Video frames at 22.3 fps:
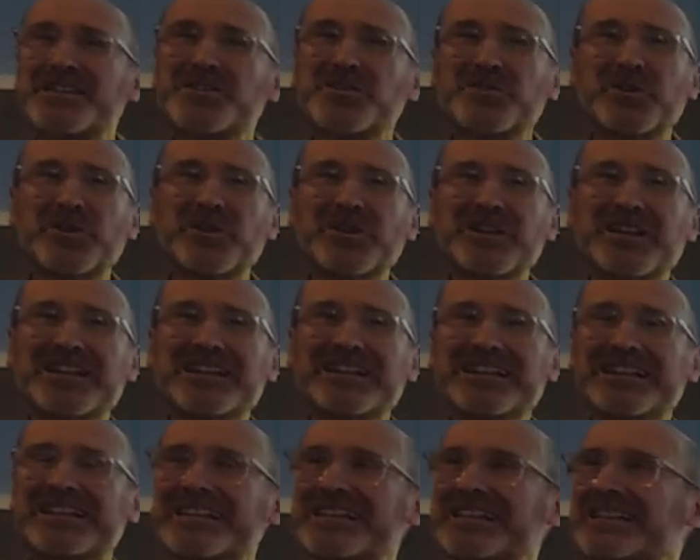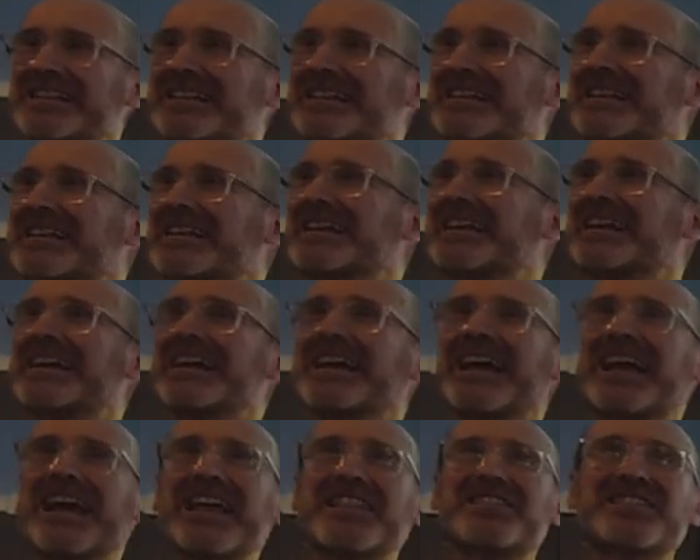school,
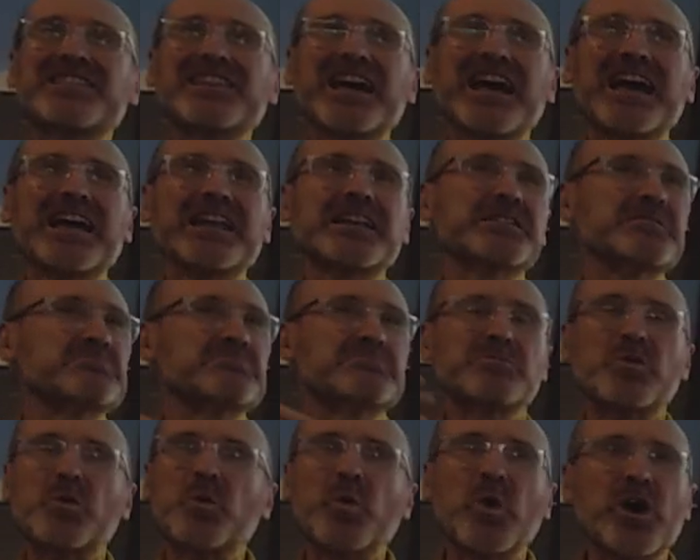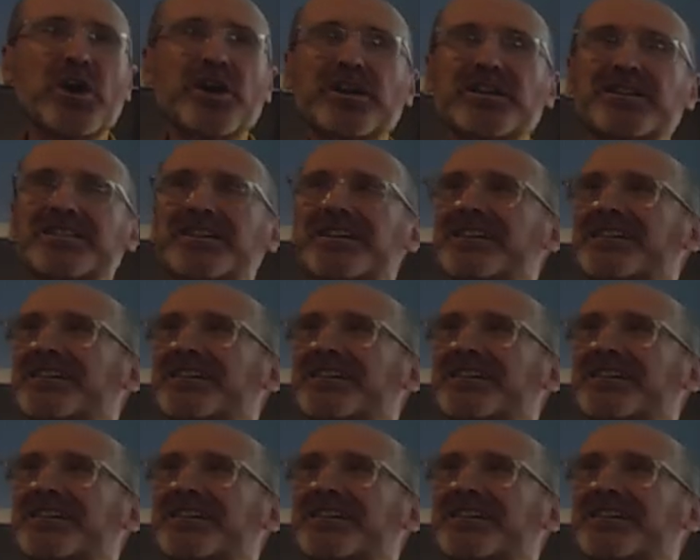and then worked